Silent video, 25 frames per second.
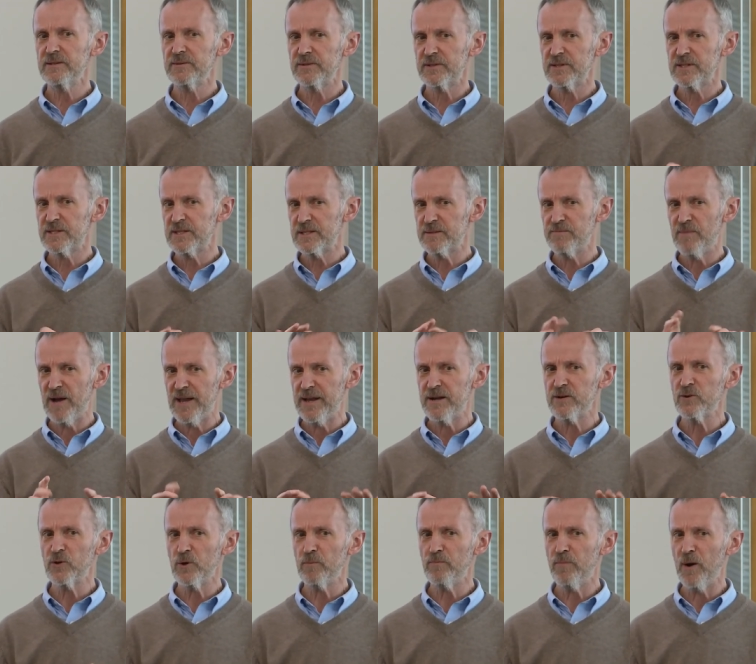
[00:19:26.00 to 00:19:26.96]
This is my
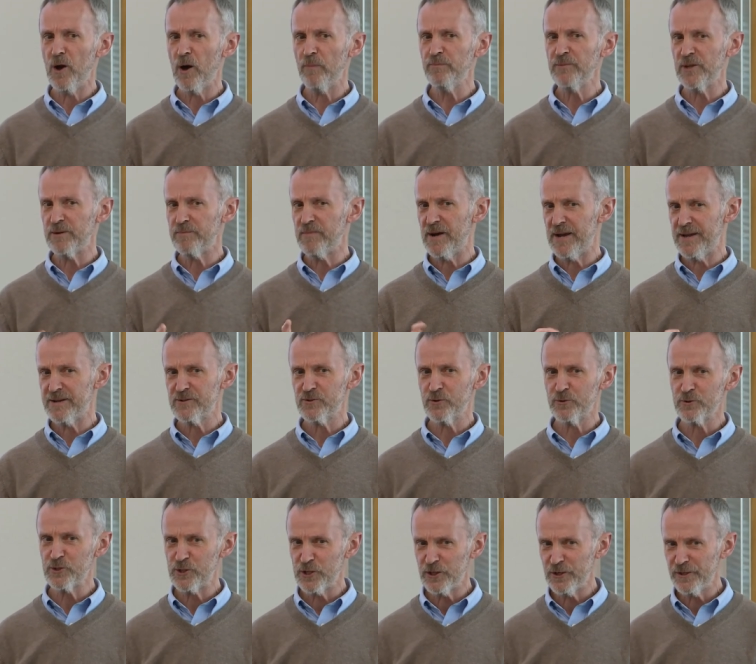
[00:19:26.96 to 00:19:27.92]
Uncle Bob, not my
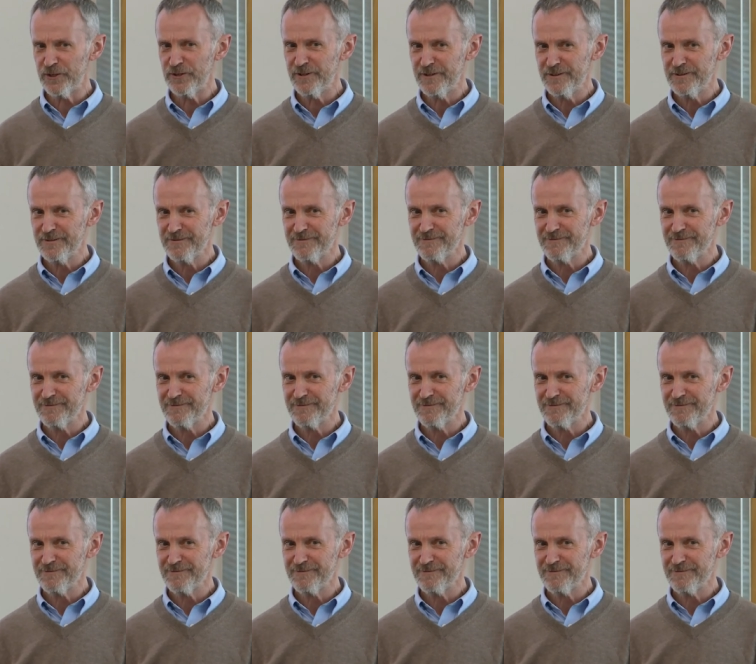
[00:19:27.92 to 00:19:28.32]
Uncle John.